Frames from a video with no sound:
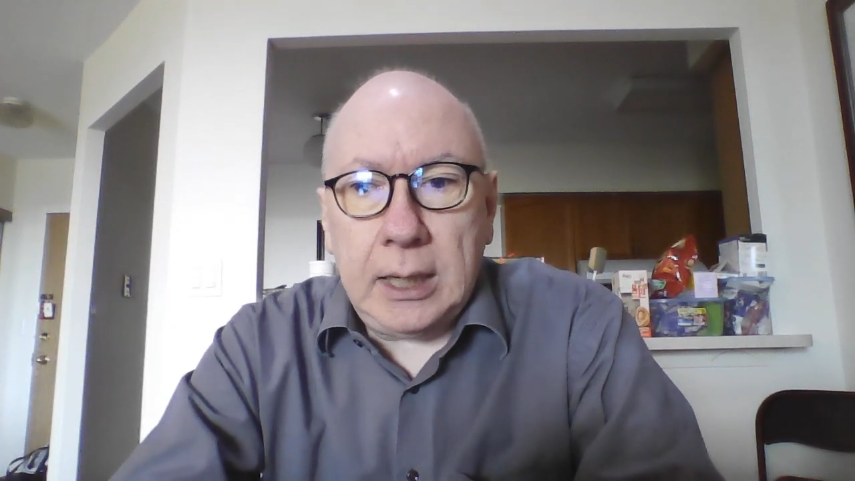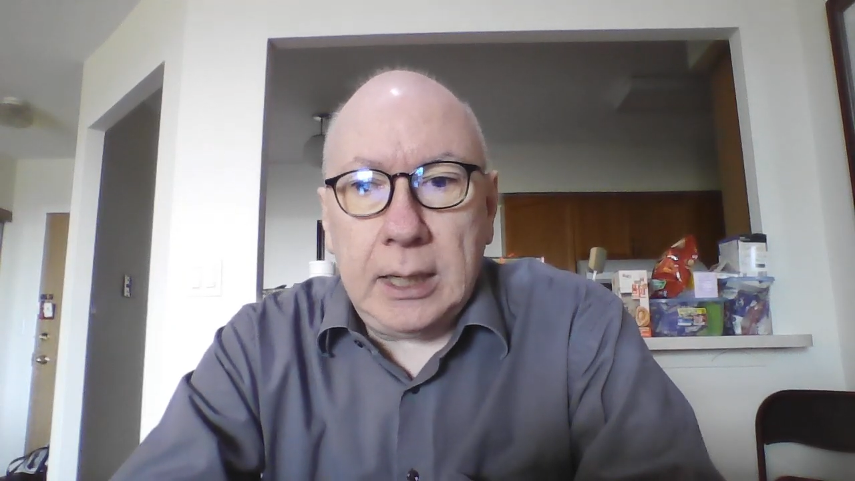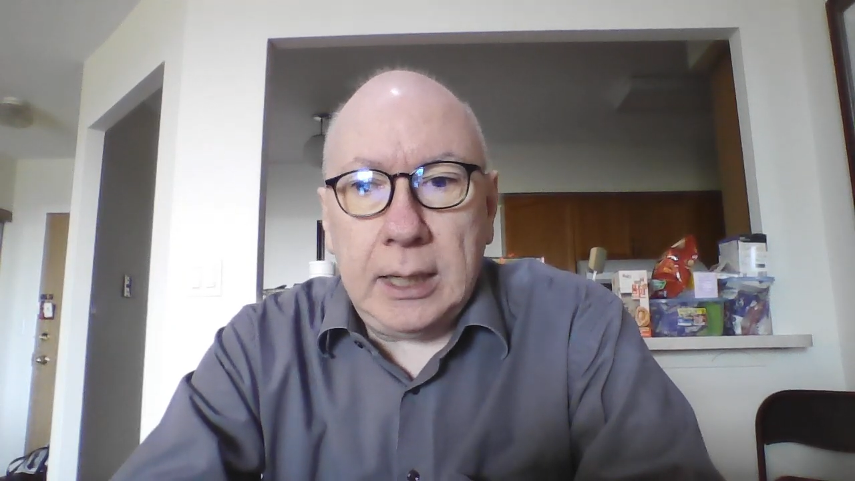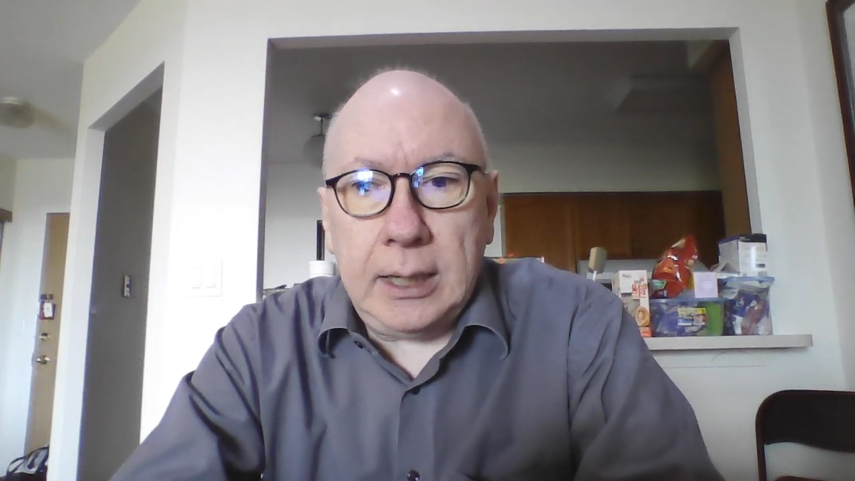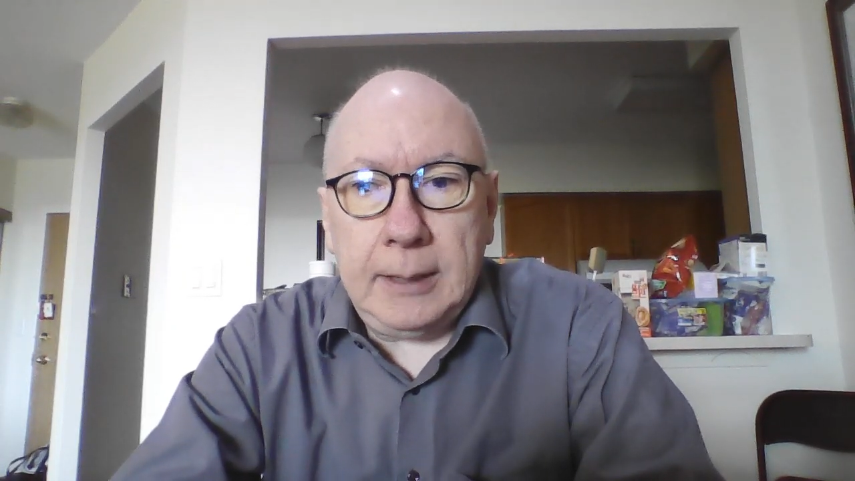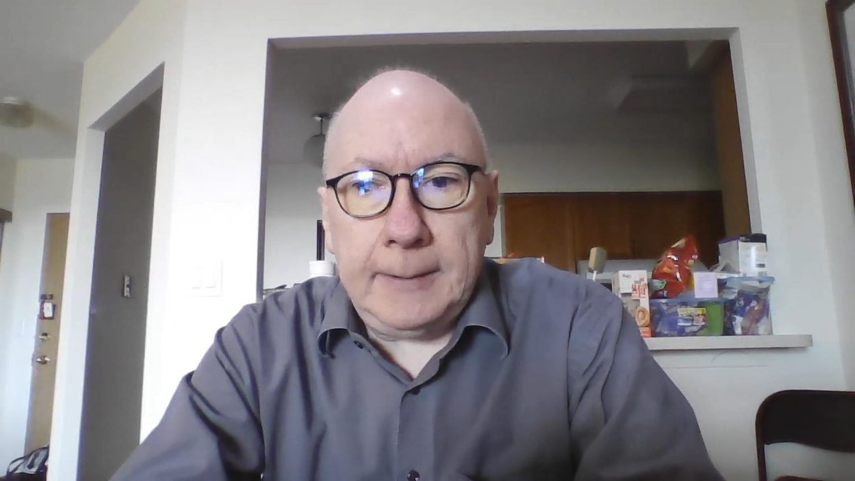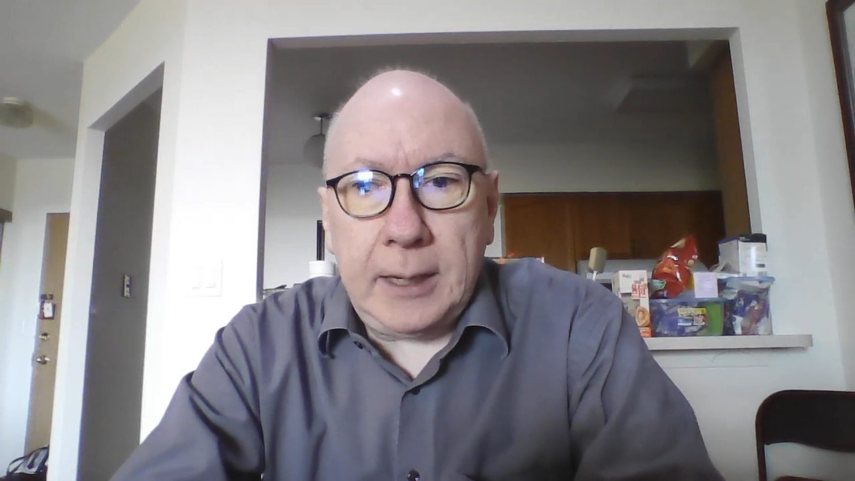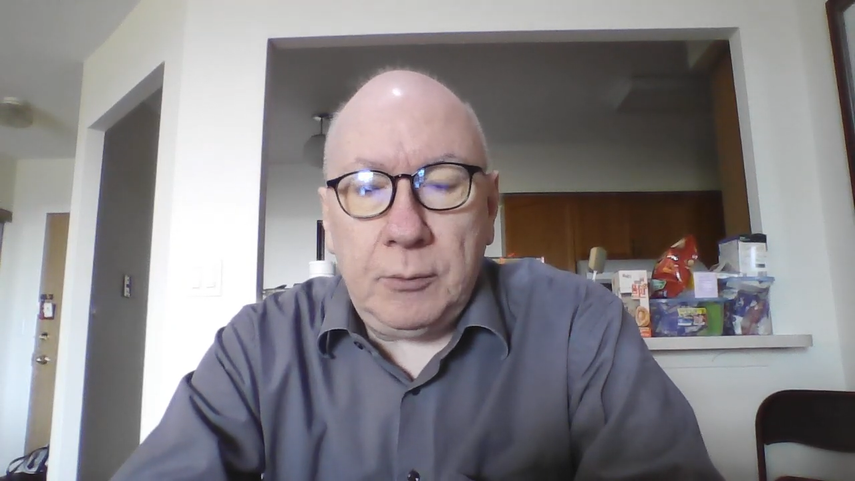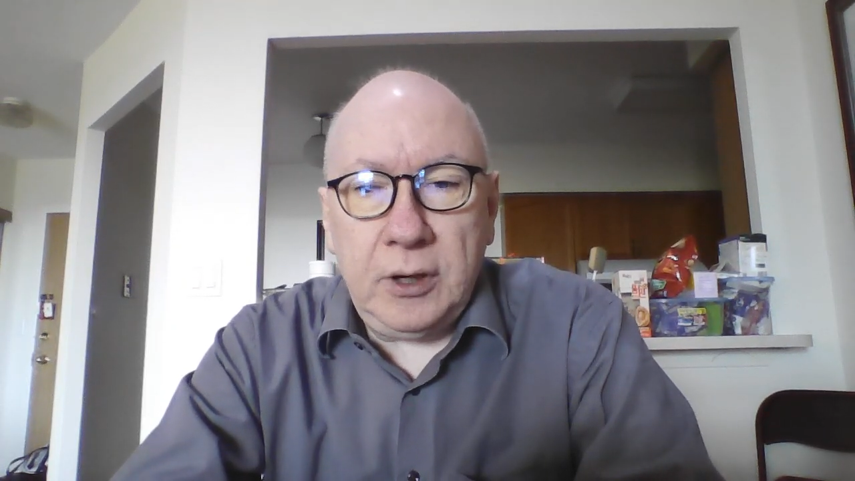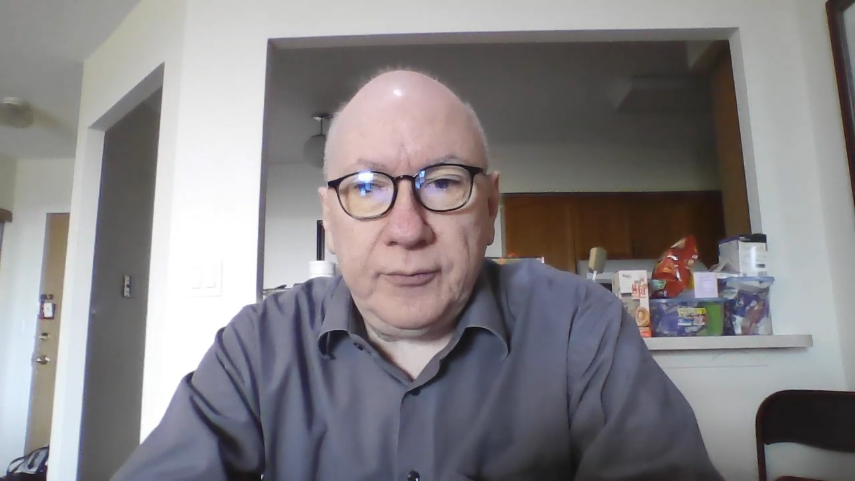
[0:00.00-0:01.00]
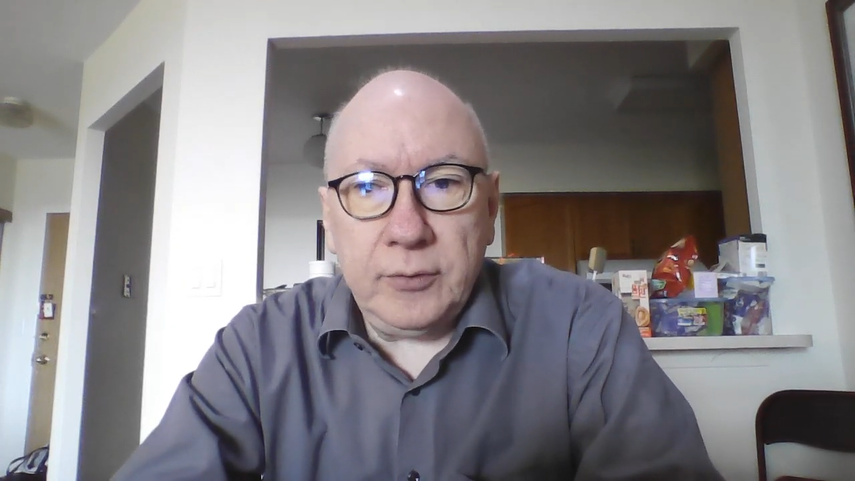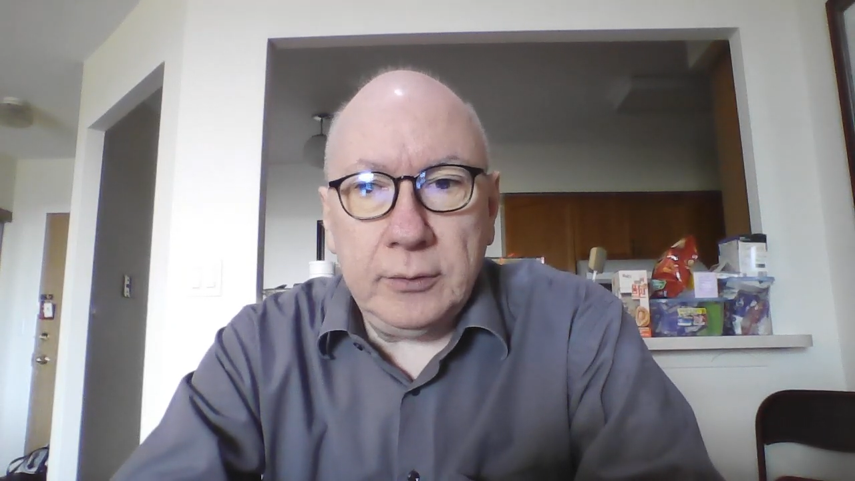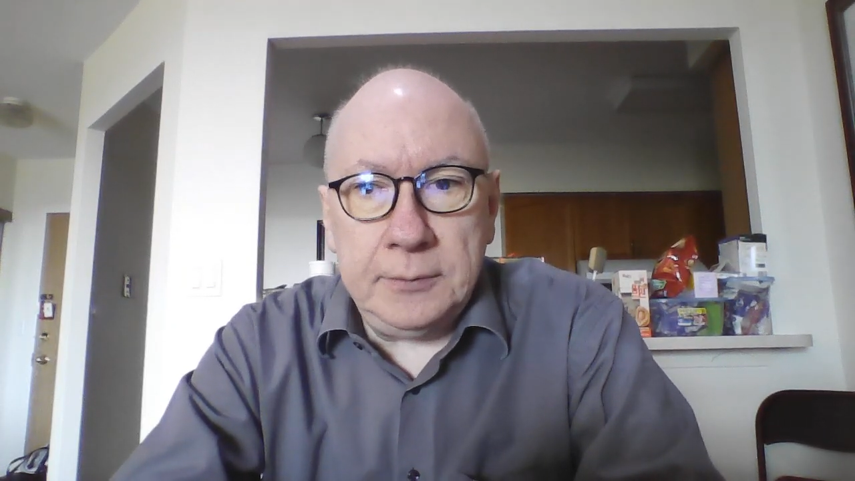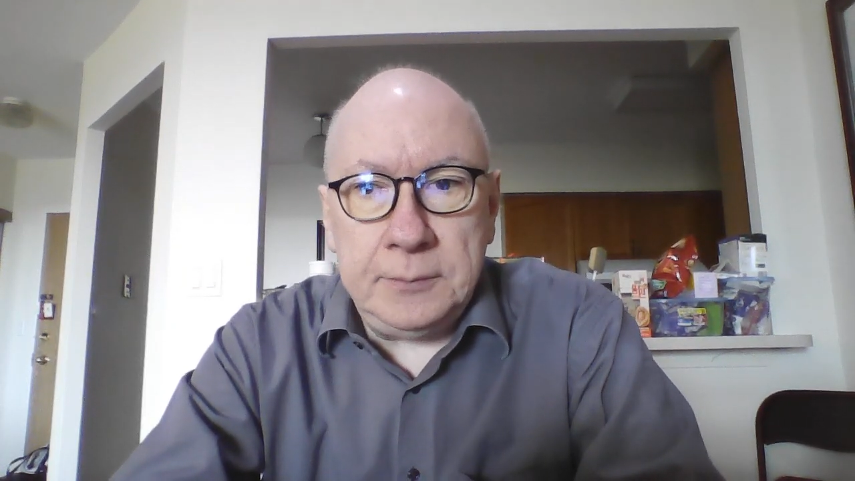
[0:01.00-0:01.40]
However,